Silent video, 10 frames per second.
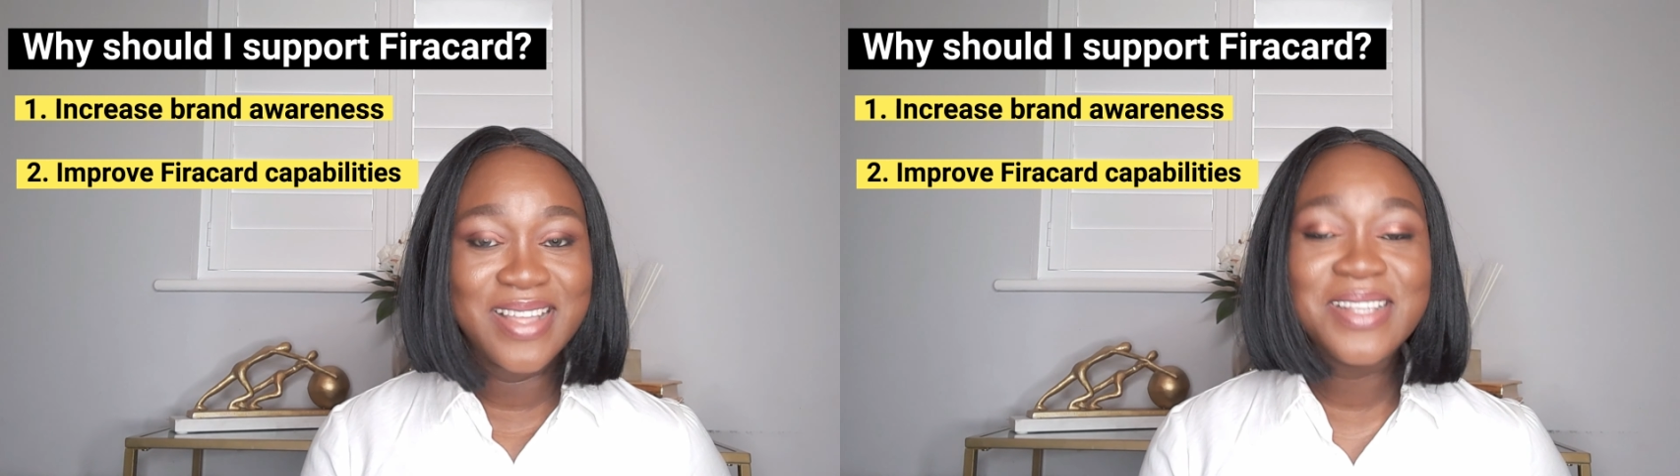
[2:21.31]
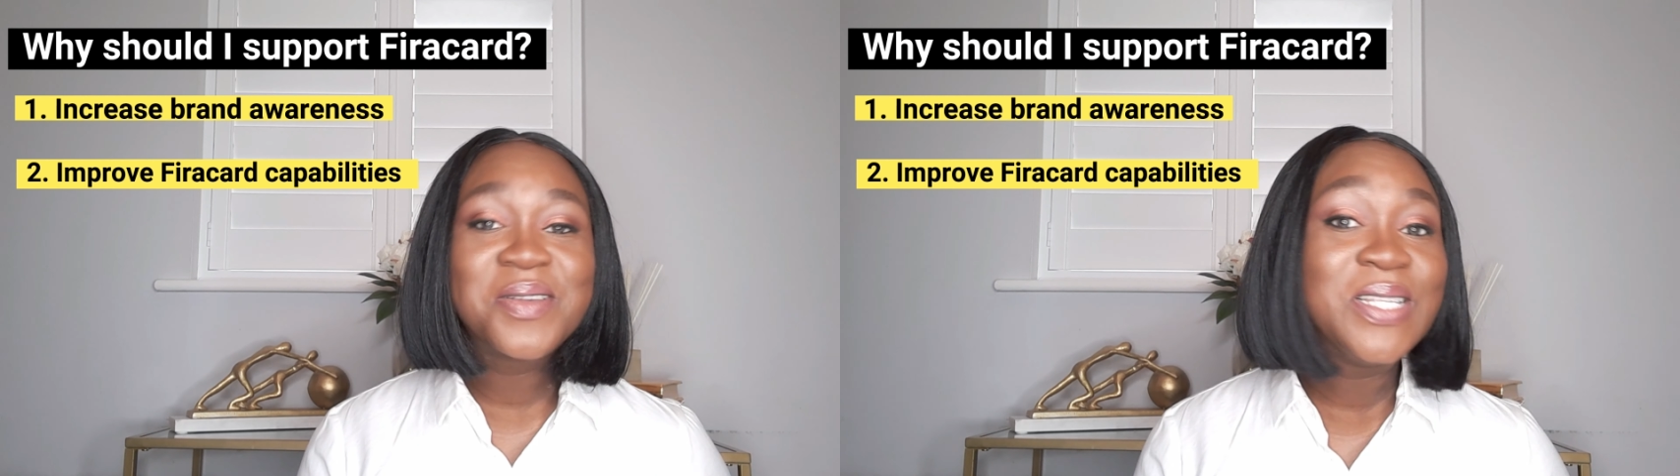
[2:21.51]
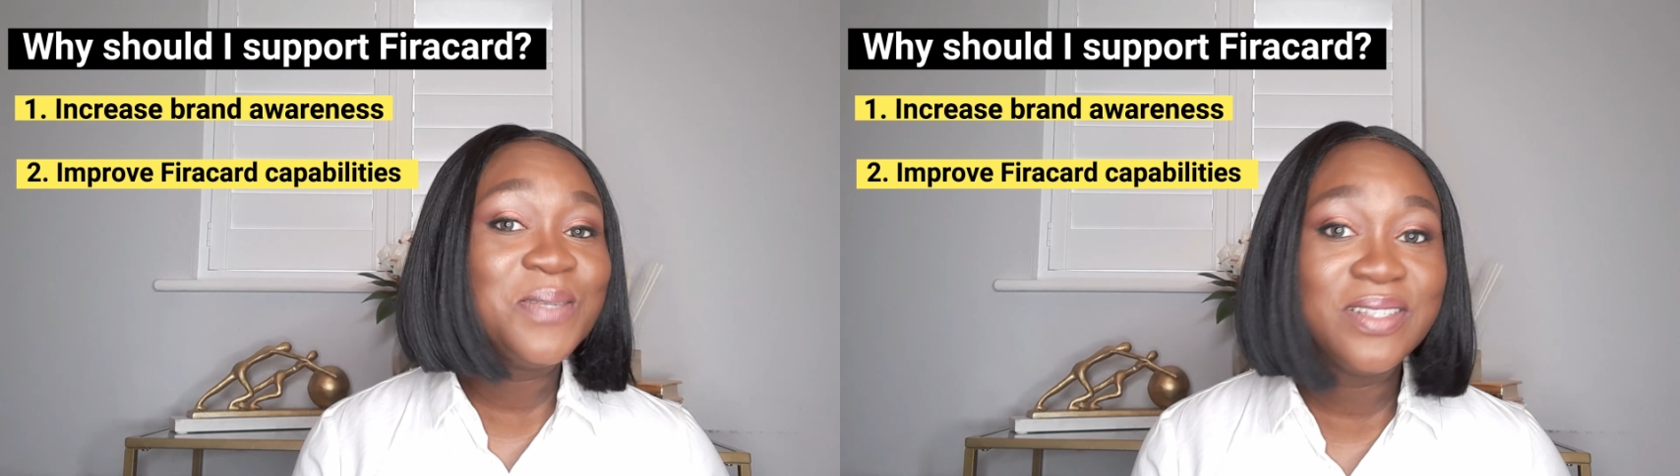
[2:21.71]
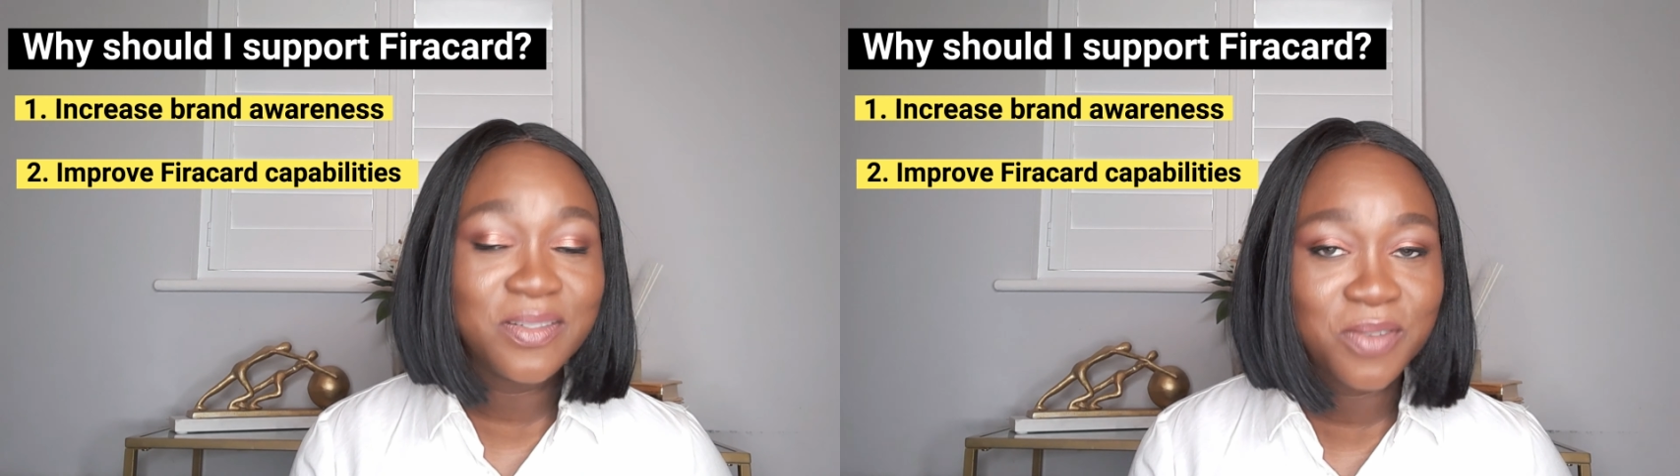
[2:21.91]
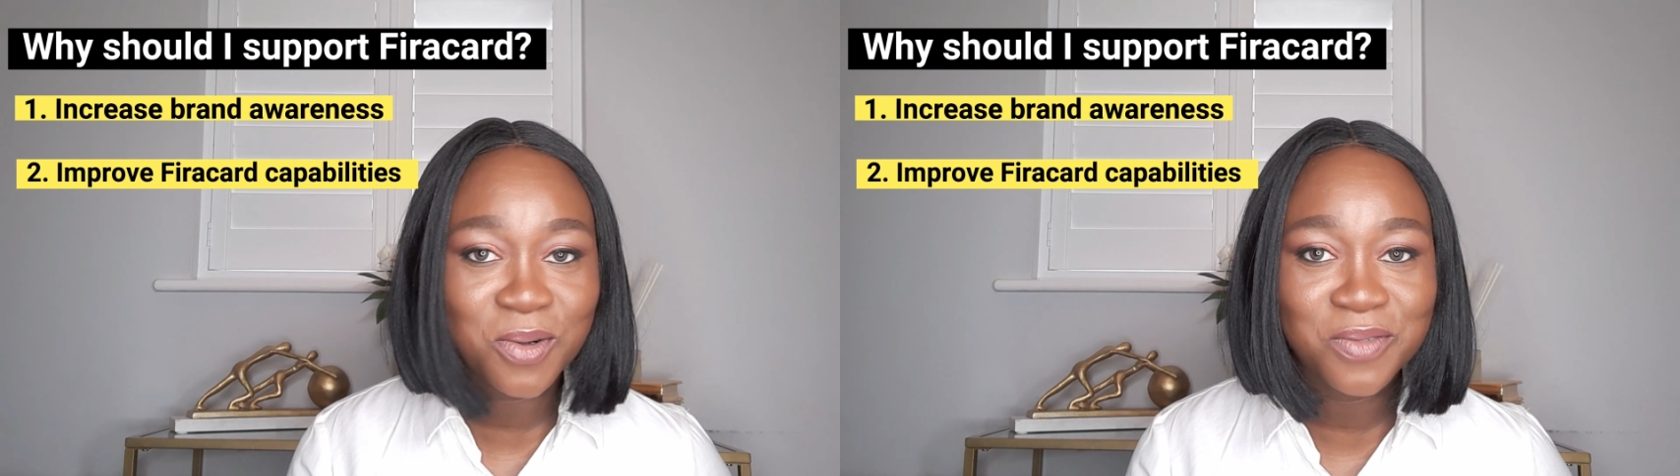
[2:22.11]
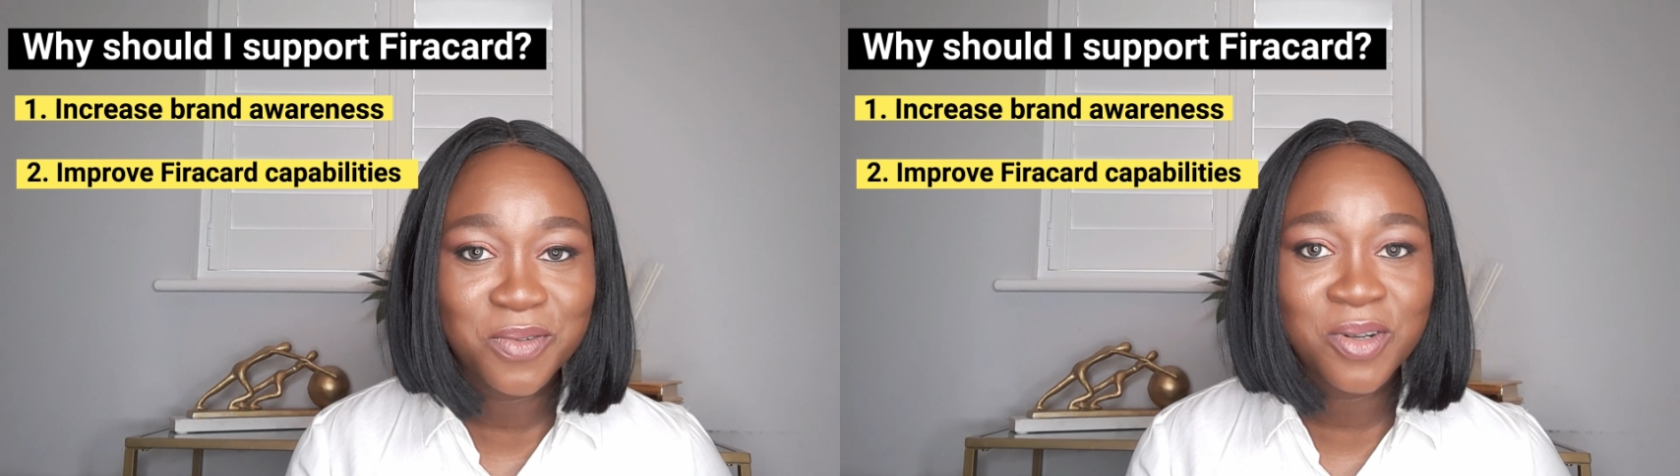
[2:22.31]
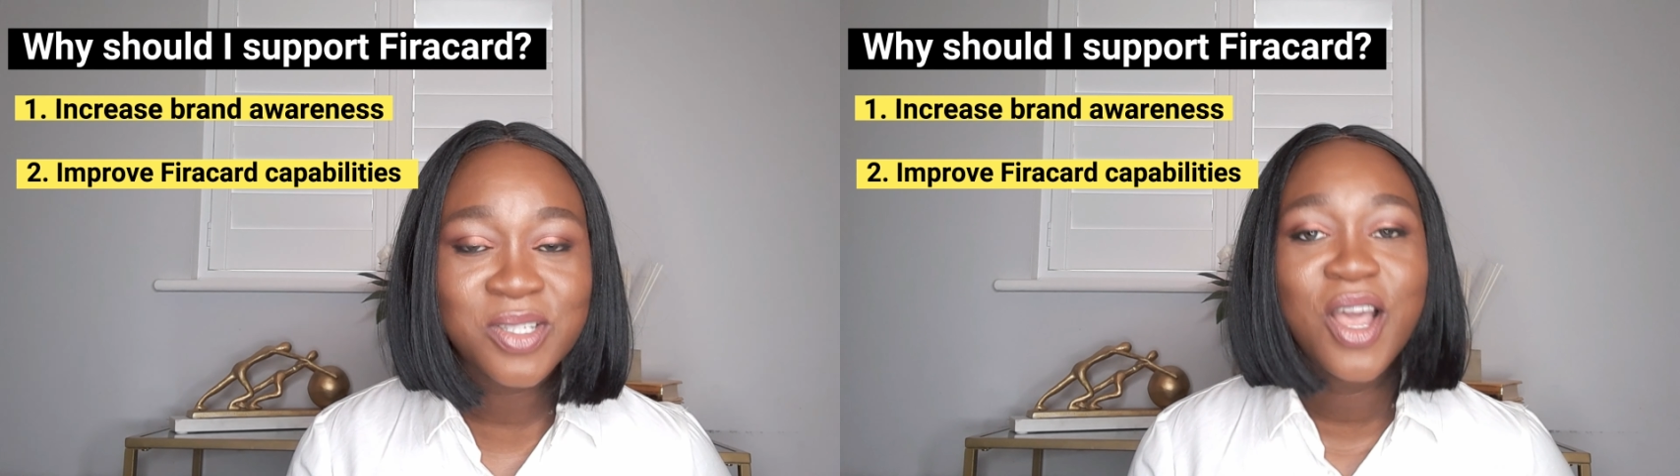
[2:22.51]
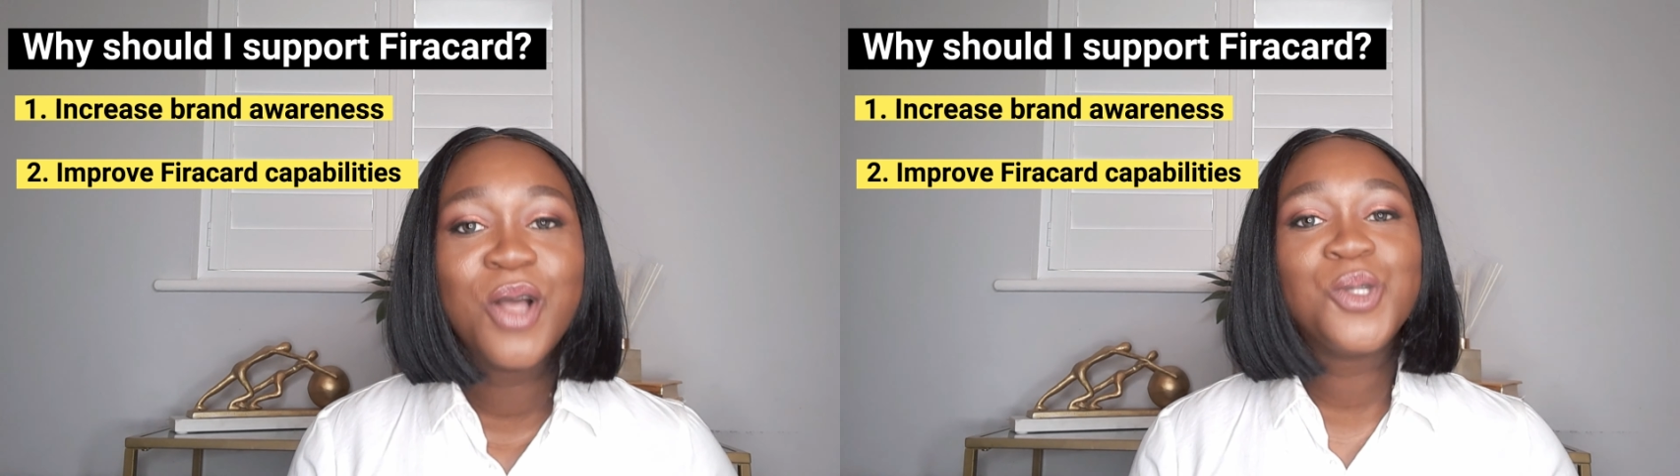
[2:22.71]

it's going to be difficult for us